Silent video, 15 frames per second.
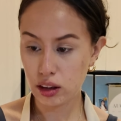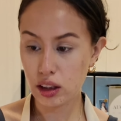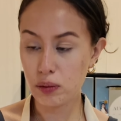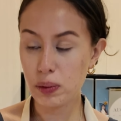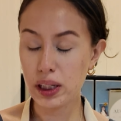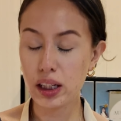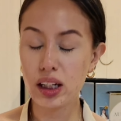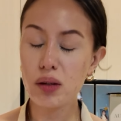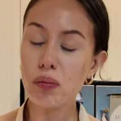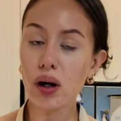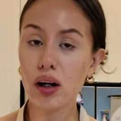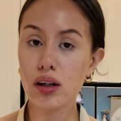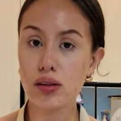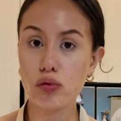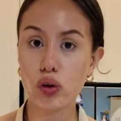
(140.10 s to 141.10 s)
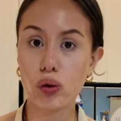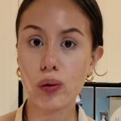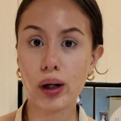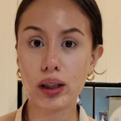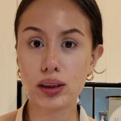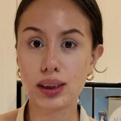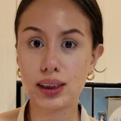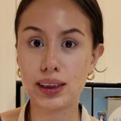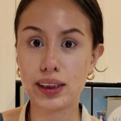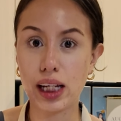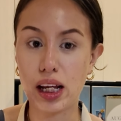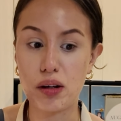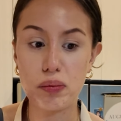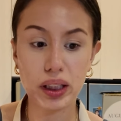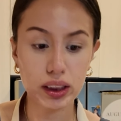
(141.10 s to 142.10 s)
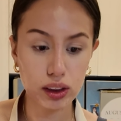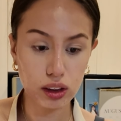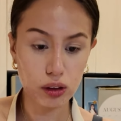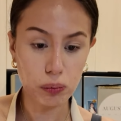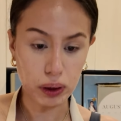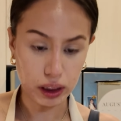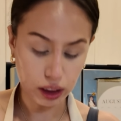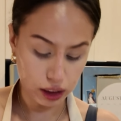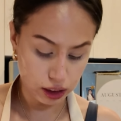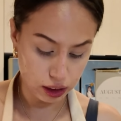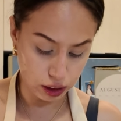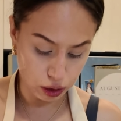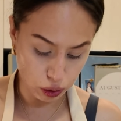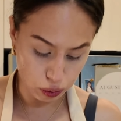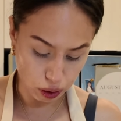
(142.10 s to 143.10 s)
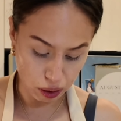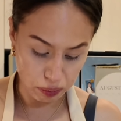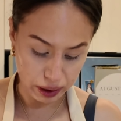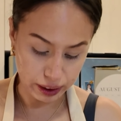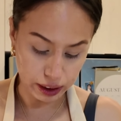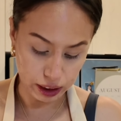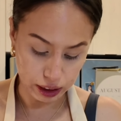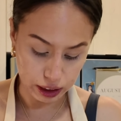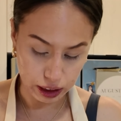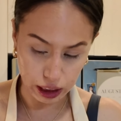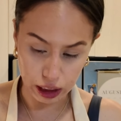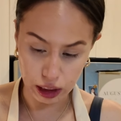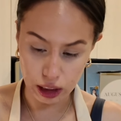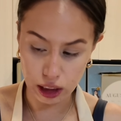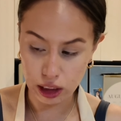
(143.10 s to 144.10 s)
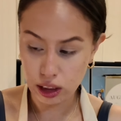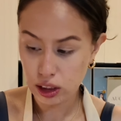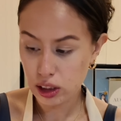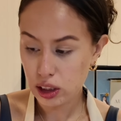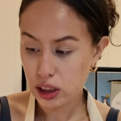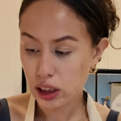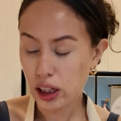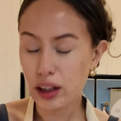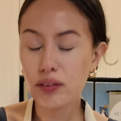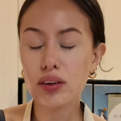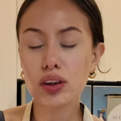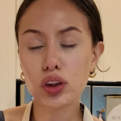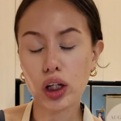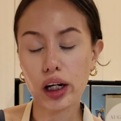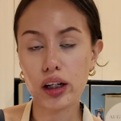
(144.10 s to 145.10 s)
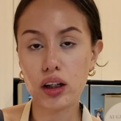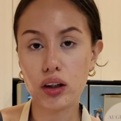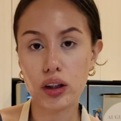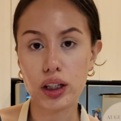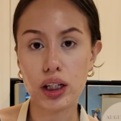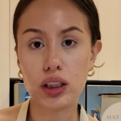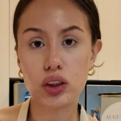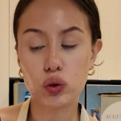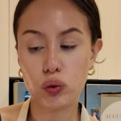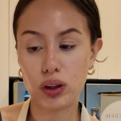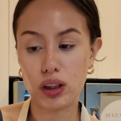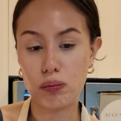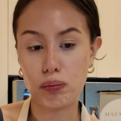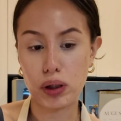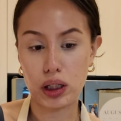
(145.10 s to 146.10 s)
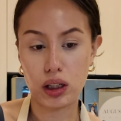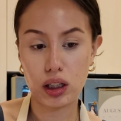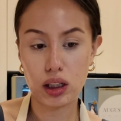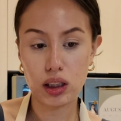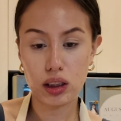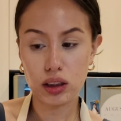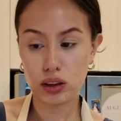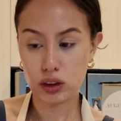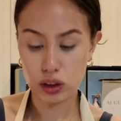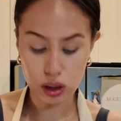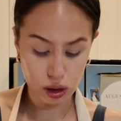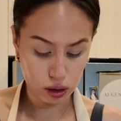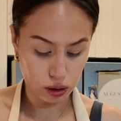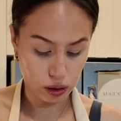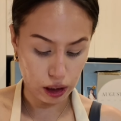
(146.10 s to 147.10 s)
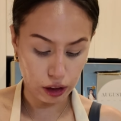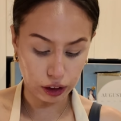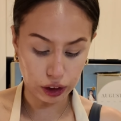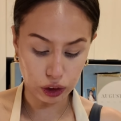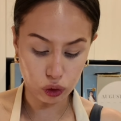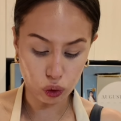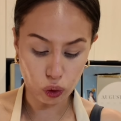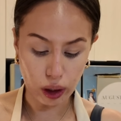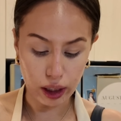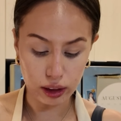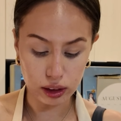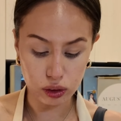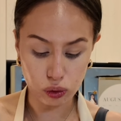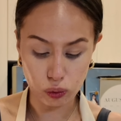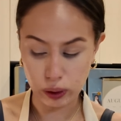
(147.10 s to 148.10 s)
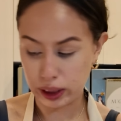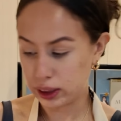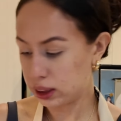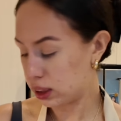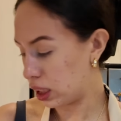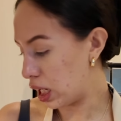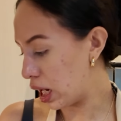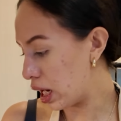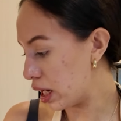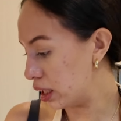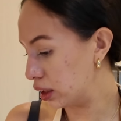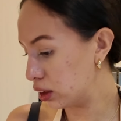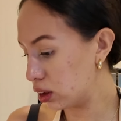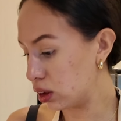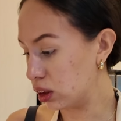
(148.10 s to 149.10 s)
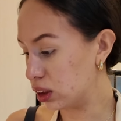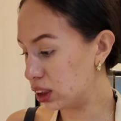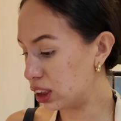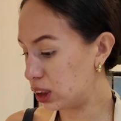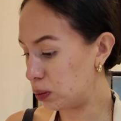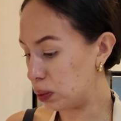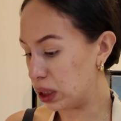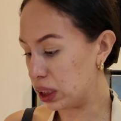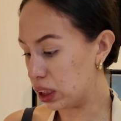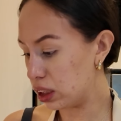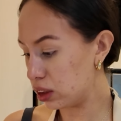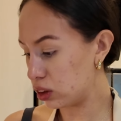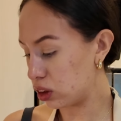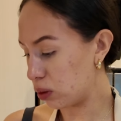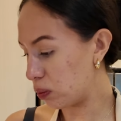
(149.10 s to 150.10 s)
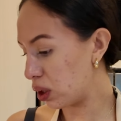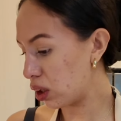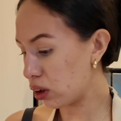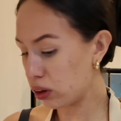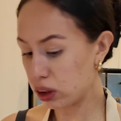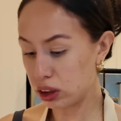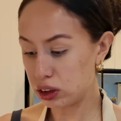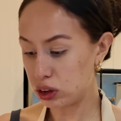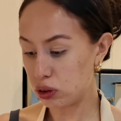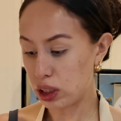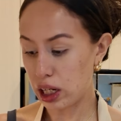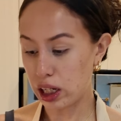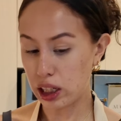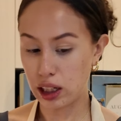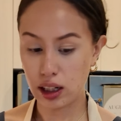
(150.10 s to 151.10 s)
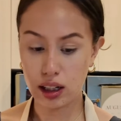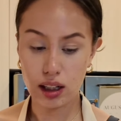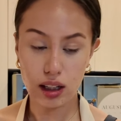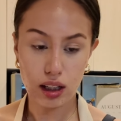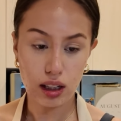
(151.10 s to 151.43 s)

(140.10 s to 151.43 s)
The beginning part requires a stand mixer because you are mixing together kind of the dry ingredients with the butter. So it just requires a whisk at a certain speed. So I'm gonna go ahead and do that.